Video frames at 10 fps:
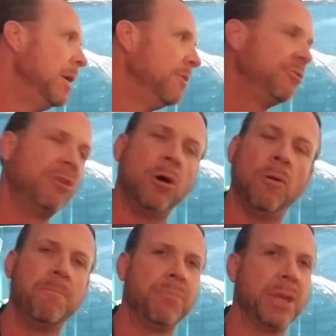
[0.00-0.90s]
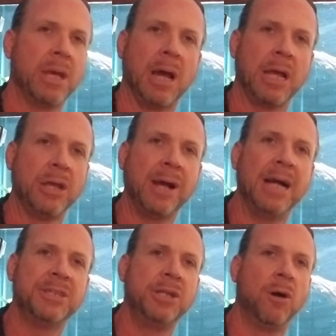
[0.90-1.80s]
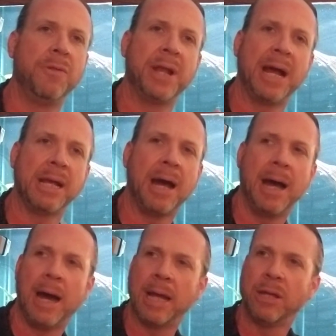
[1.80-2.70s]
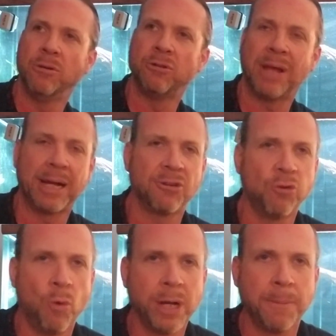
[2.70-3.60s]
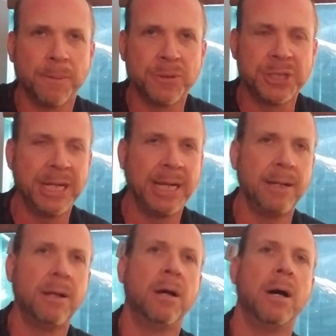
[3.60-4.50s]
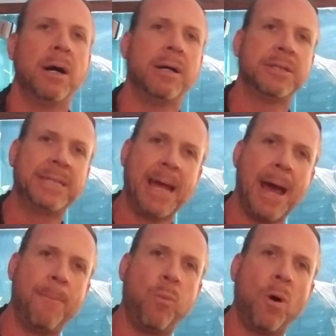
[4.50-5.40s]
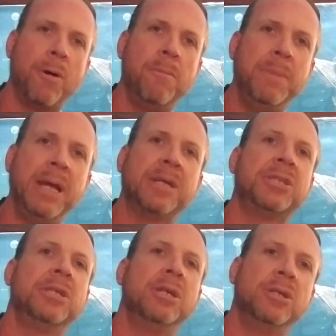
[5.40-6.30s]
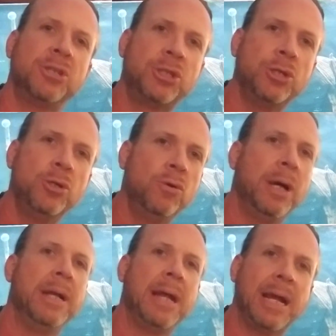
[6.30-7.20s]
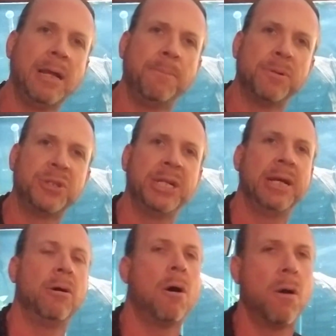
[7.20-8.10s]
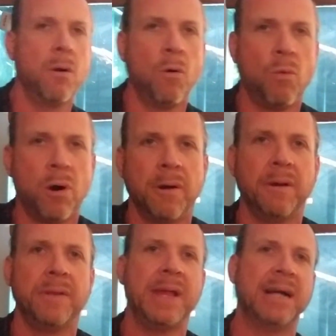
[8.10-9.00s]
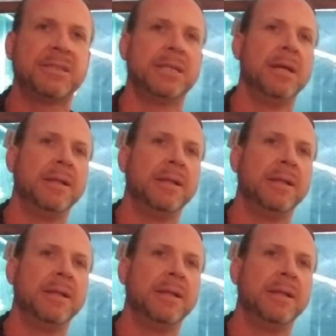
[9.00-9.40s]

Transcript: So you guys know that I use like a 20% tap water mix to an 80% RO water, and that's